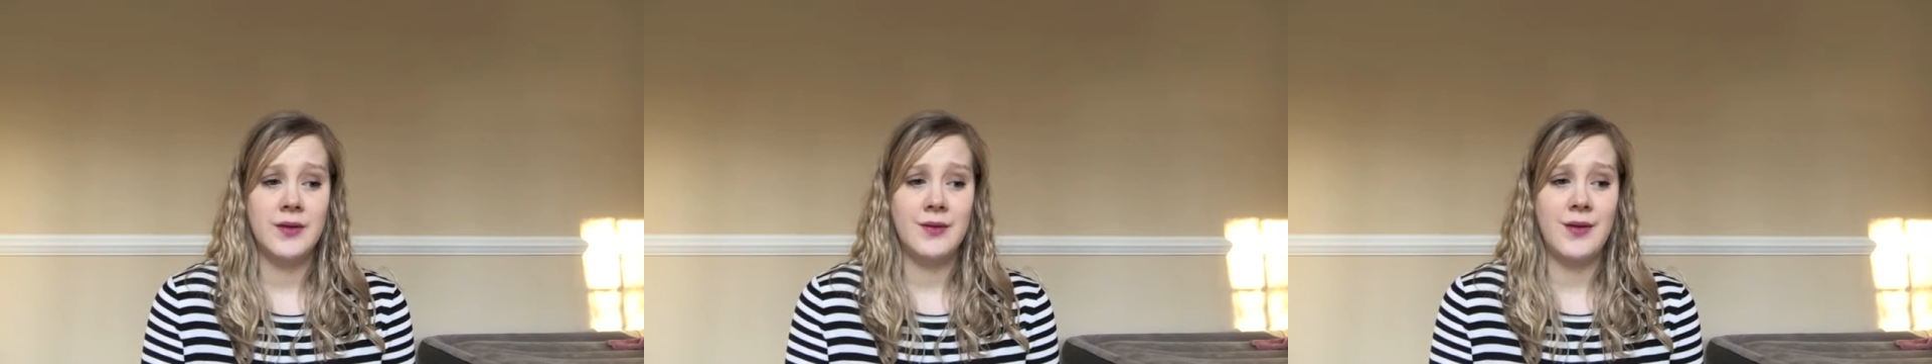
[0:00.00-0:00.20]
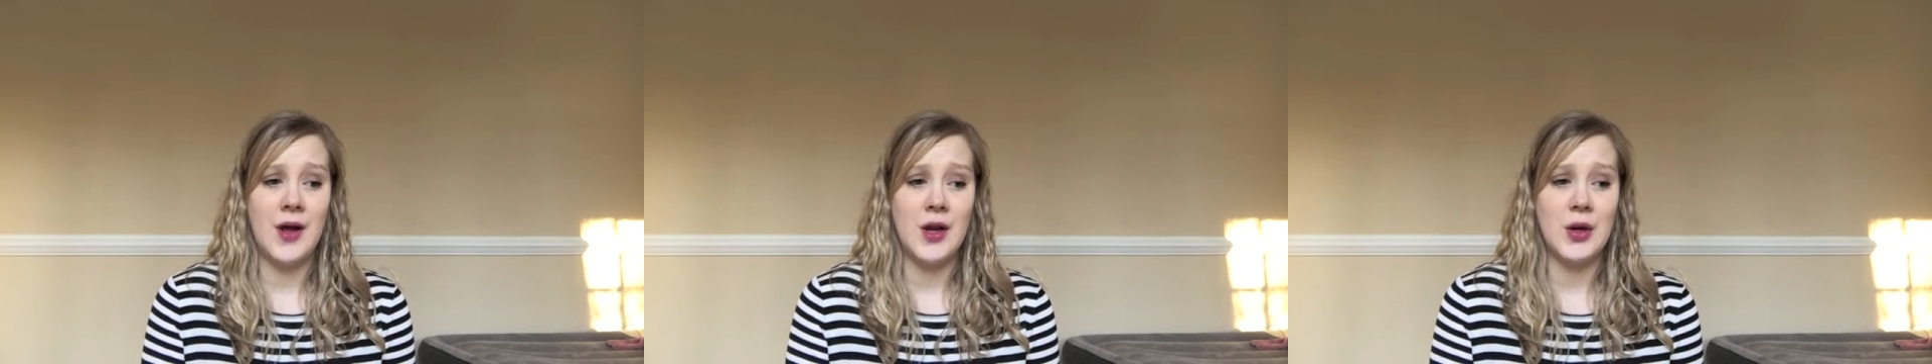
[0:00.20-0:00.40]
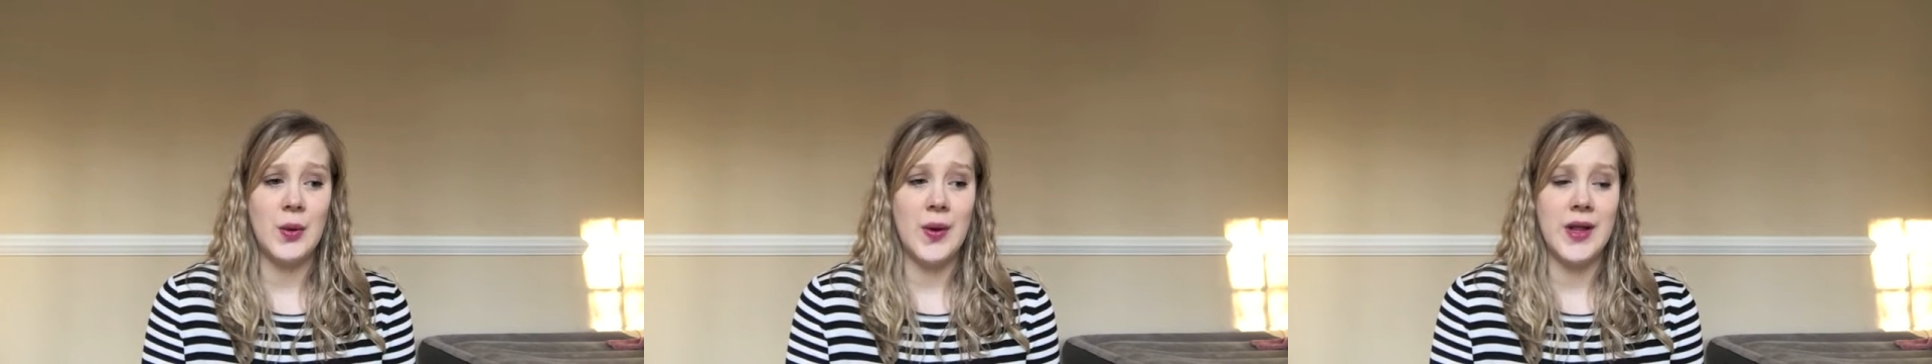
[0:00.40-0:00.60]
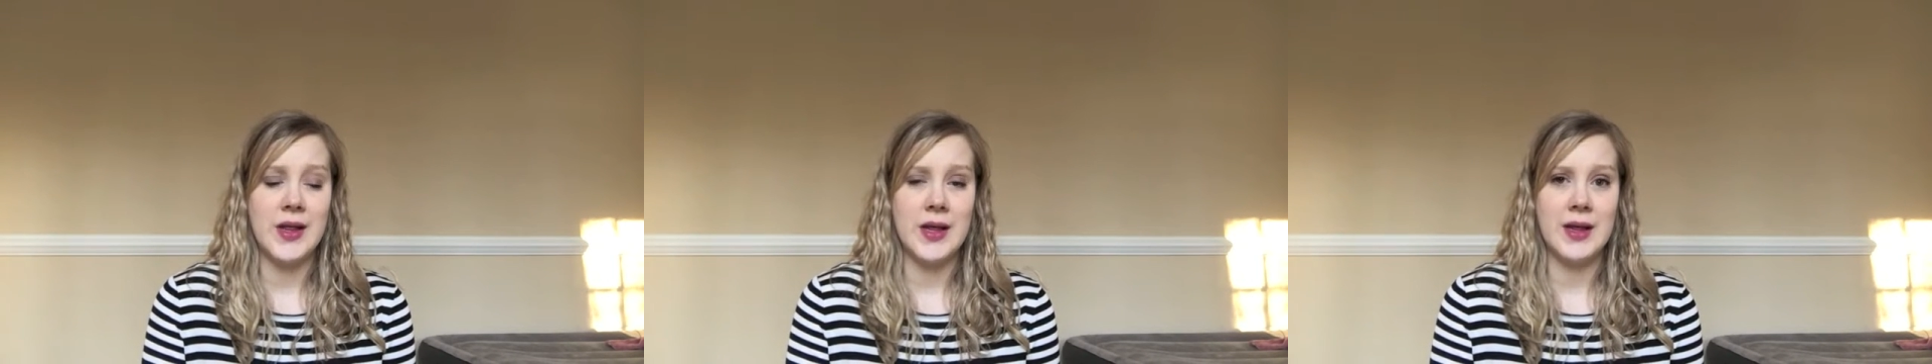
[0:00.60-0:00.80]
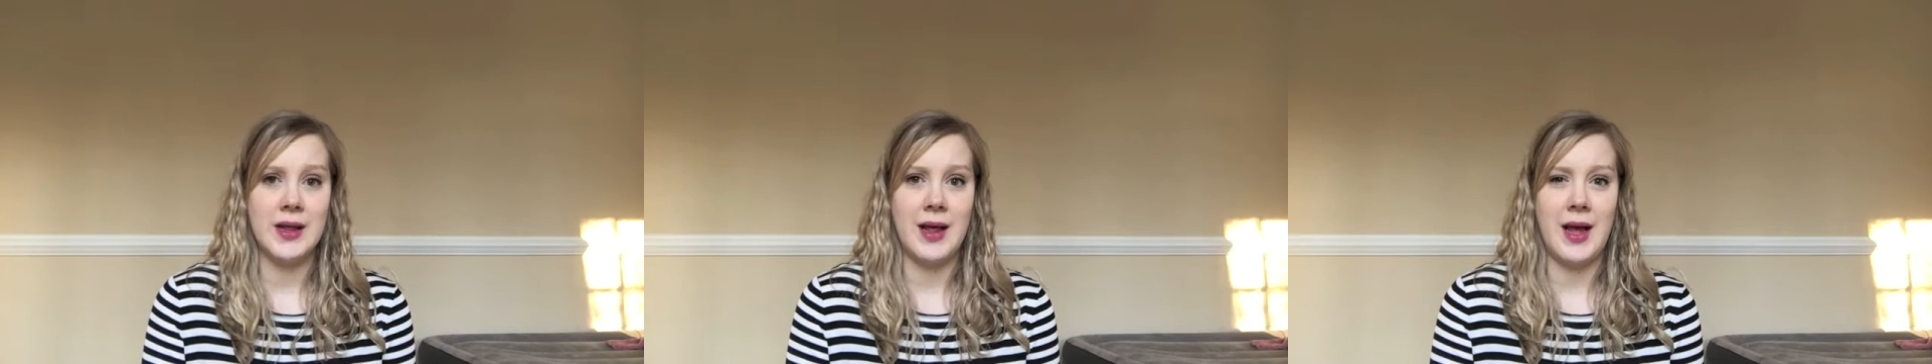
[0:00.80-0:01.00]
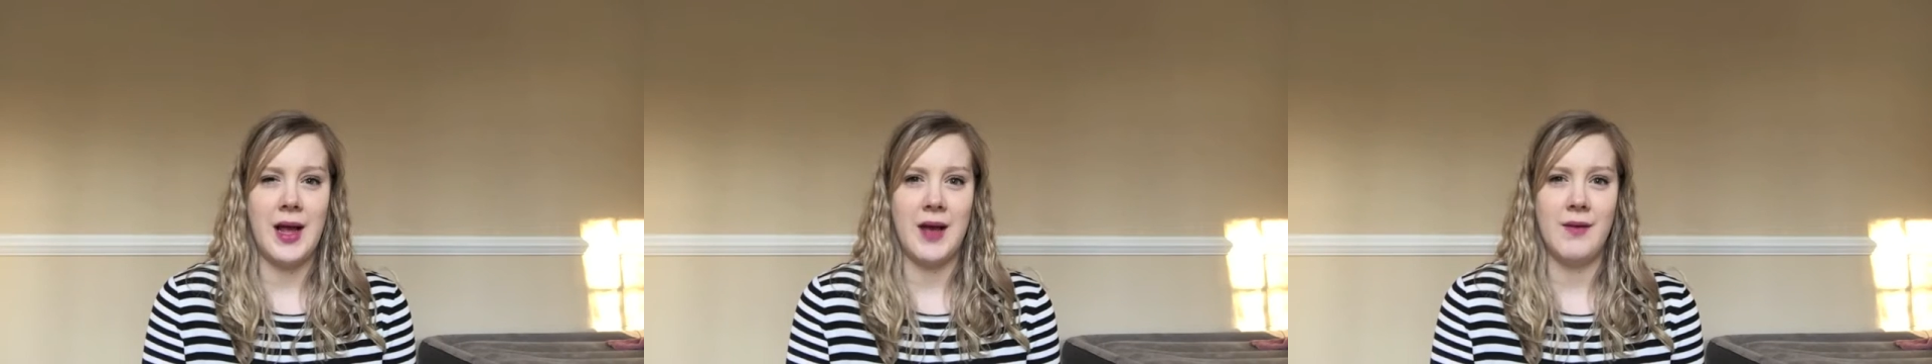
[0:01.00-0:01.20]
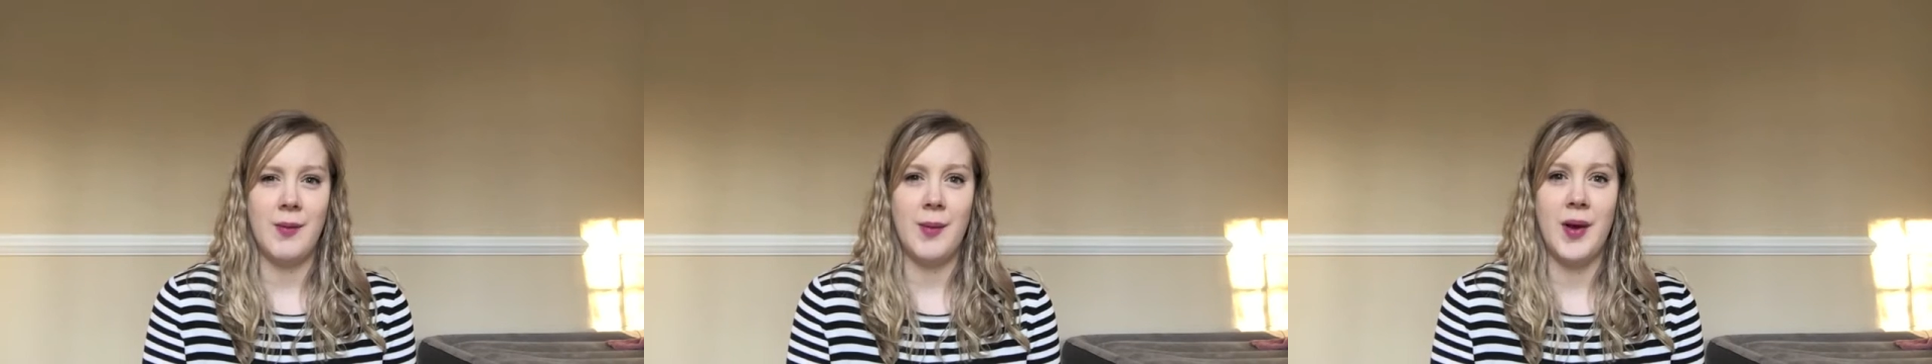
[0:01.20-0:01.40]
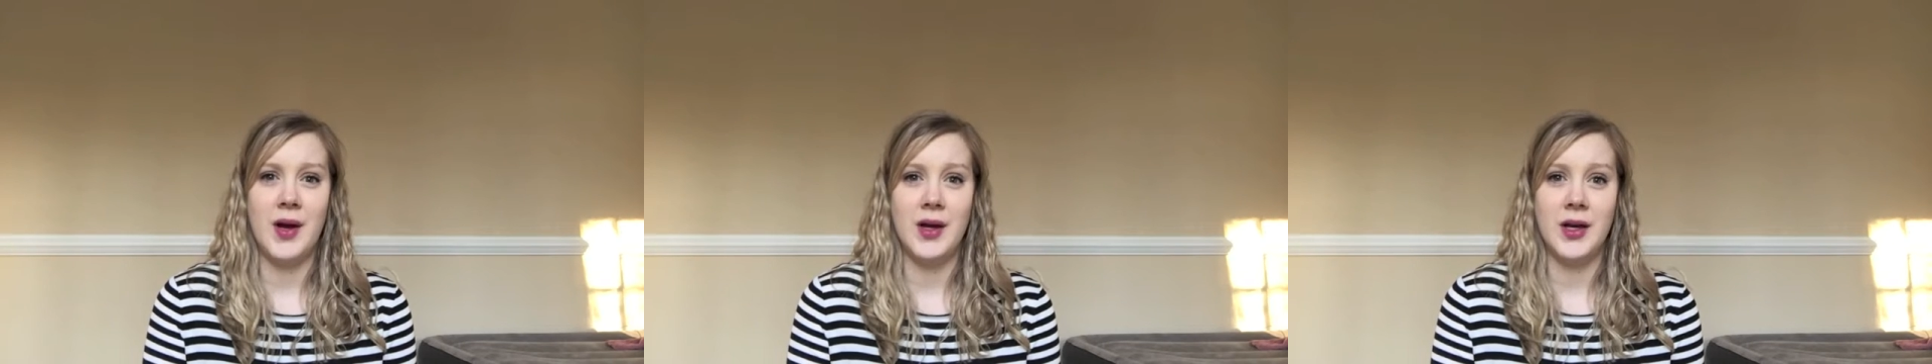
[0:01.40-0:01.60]
fun noises. I have a
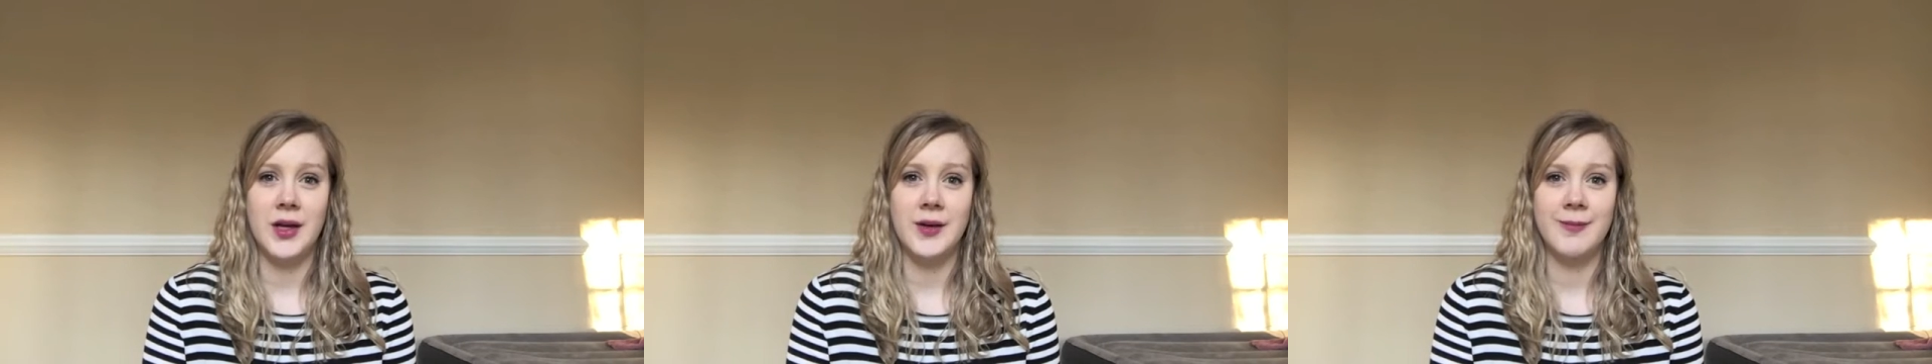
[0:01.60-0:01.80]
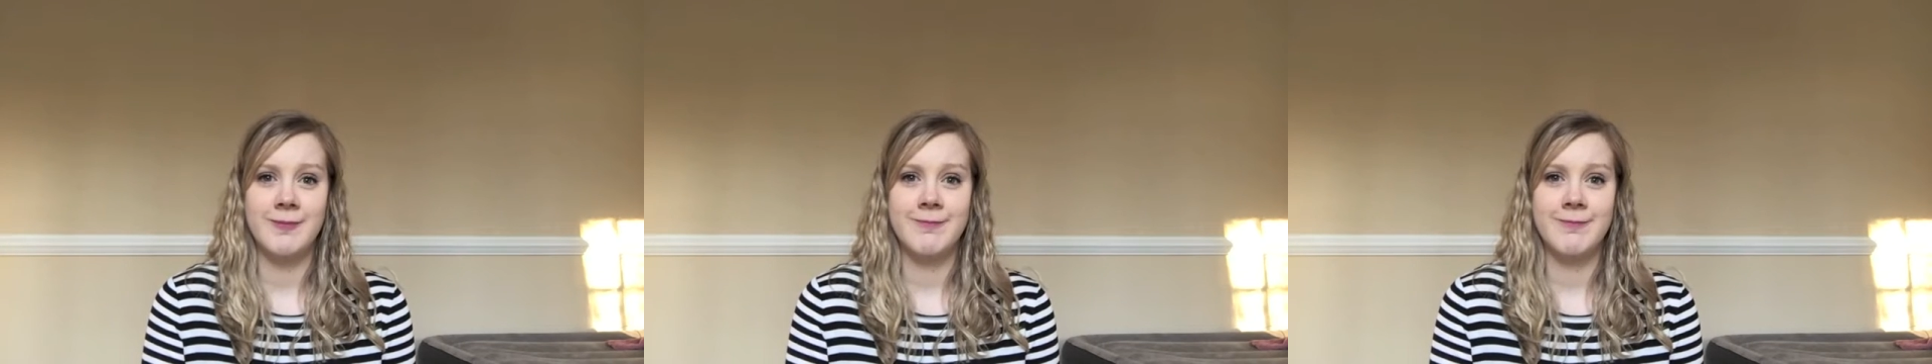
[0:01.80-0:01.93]
pug.